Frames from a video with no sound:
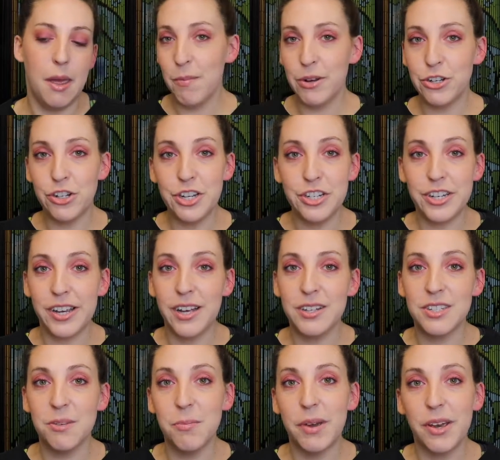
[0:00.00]
Make sure you check
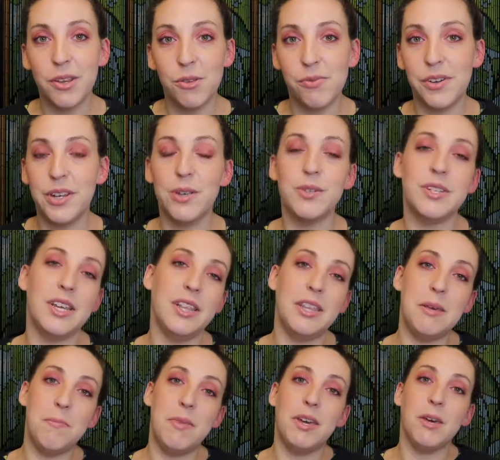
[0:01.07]
out some of my other videos in
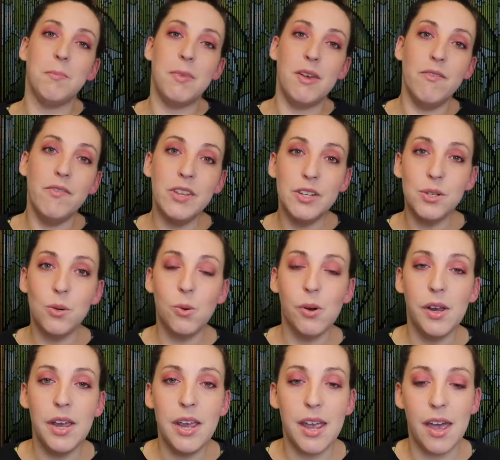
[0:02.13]
the makeup
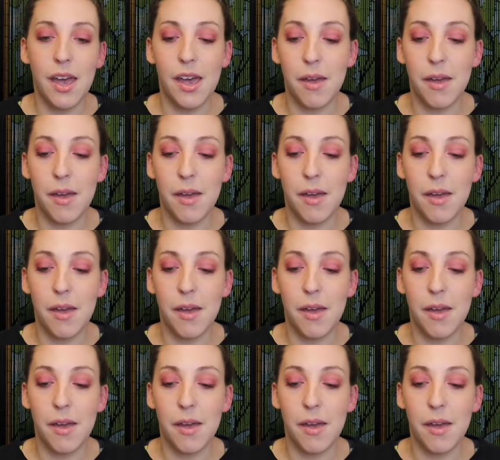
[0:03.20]
inventory.